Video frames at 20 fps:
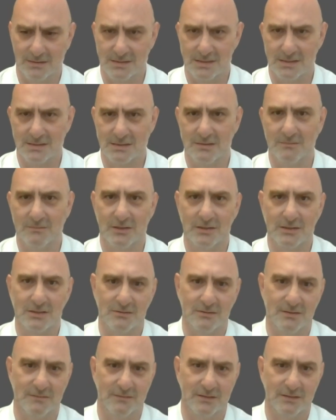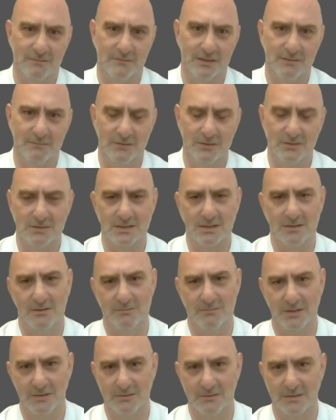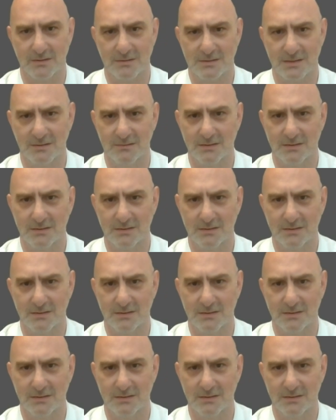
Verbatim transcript: and just to make sure that their views come out.